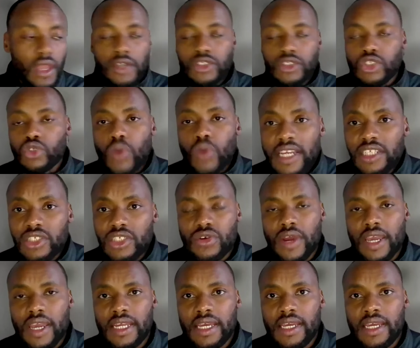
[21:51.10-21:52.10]
Swing
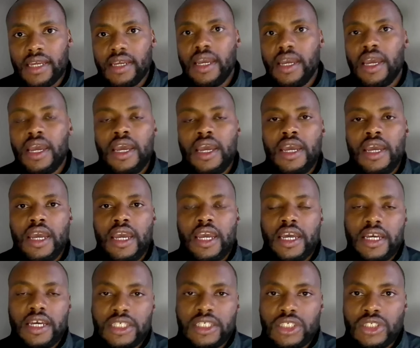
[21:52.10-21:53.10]
trading
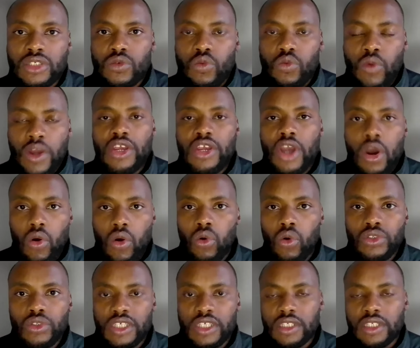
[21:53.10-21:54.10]
is when you're
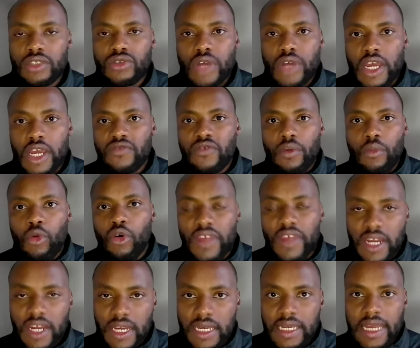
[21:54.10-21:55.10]
holding the trade for more
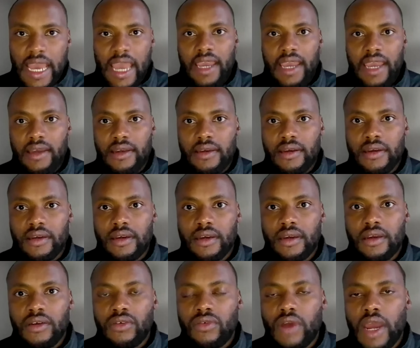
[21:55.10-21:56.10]
than a day,
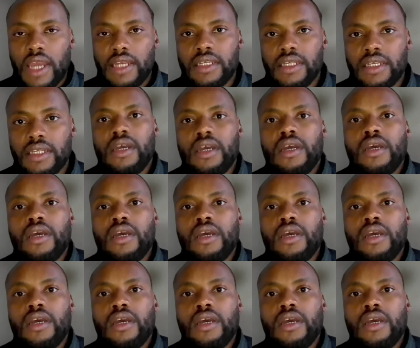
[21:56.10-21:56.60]
right?